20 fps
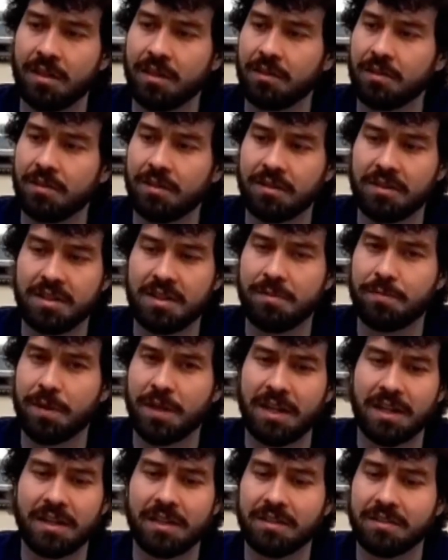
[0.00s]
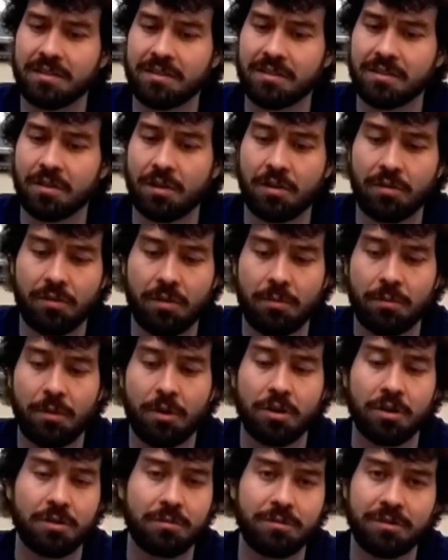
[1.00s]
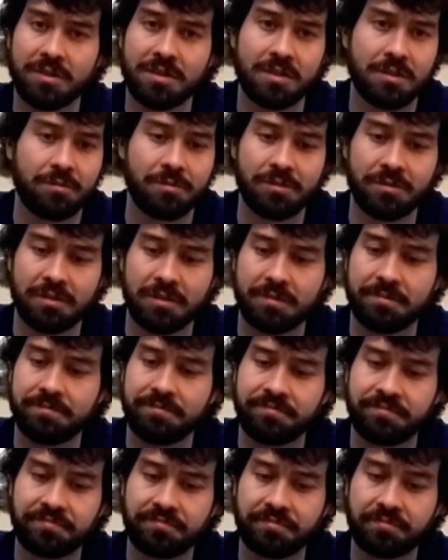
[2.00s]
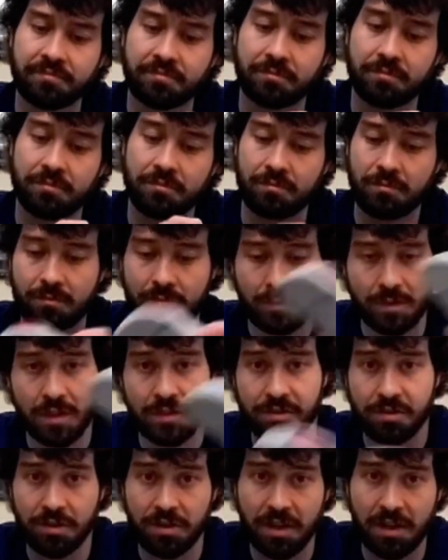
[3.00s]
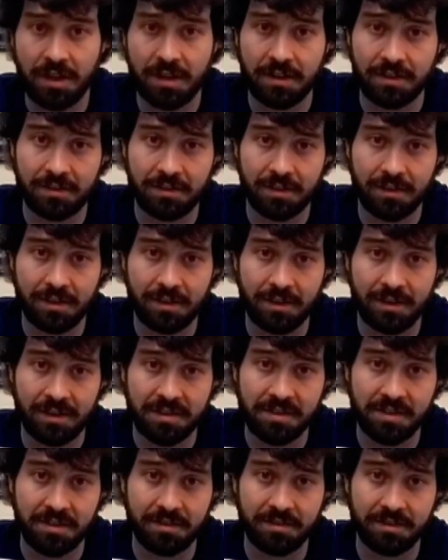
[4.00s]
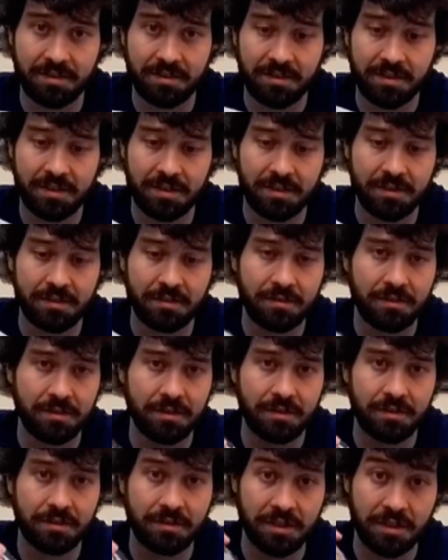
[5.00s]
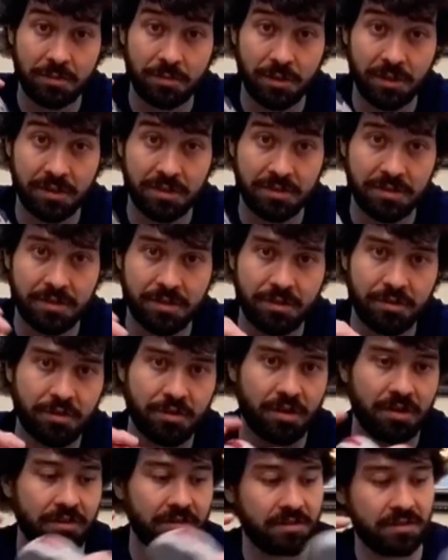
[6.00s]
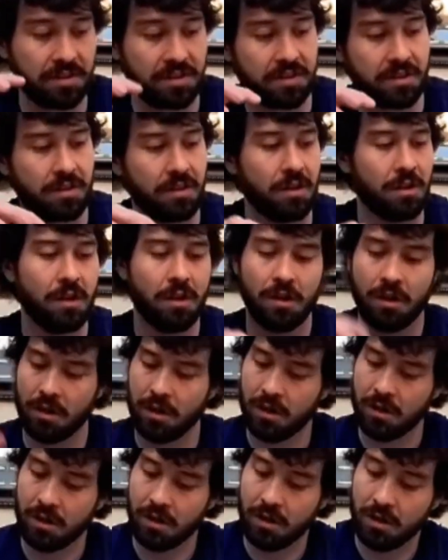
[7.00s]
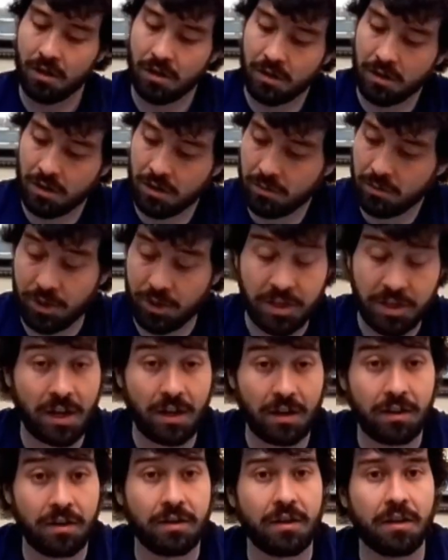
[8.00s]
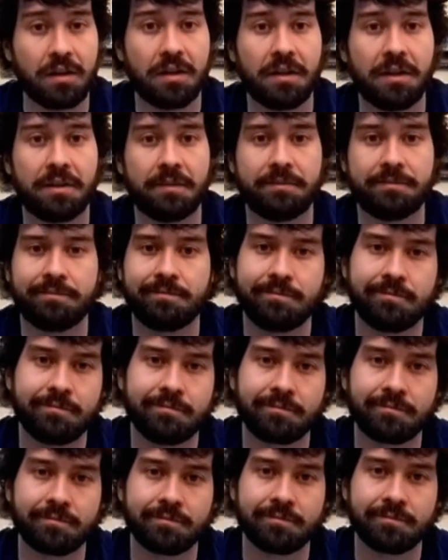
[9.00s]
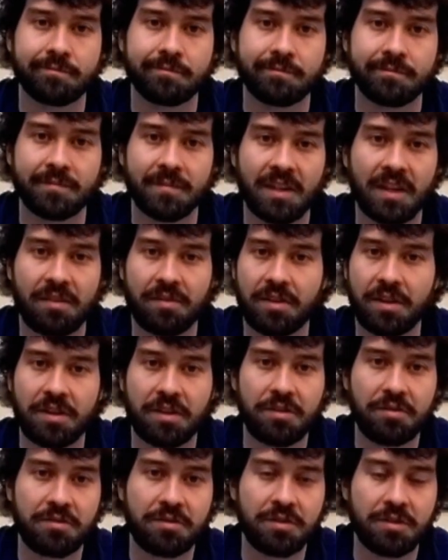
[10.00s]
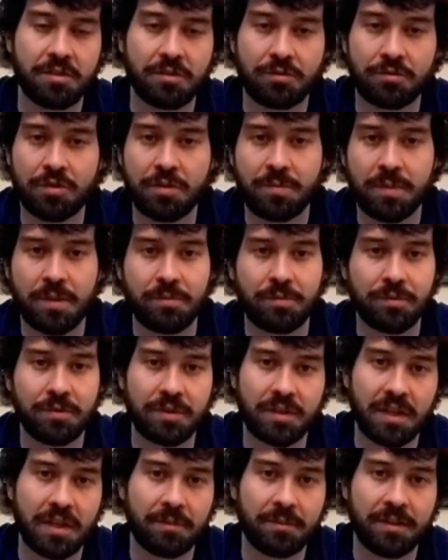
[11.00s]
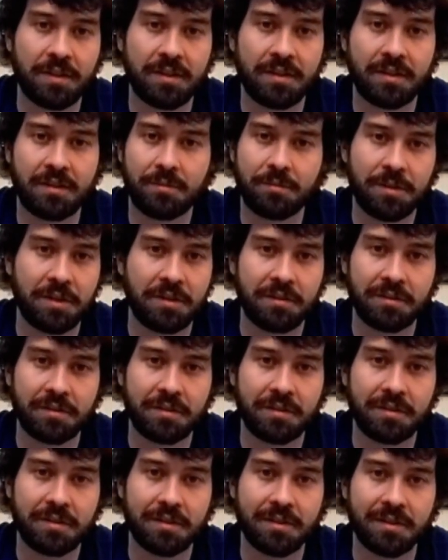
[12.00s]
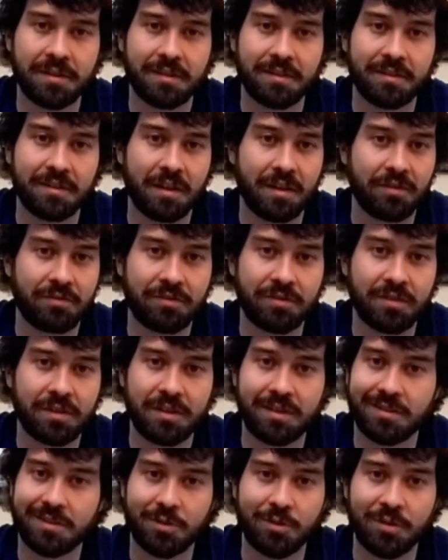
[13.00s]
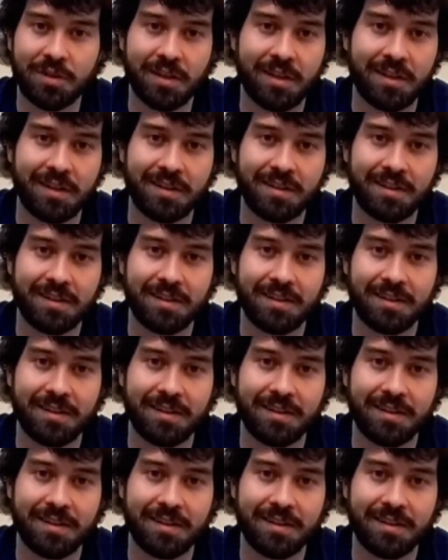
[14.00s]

The D-pads are remarkably similar. So yeah, and I accidentally hit the link button, so I was trying to link. But yeah, thank you to the 3 people who came in and immediately left. It's okay.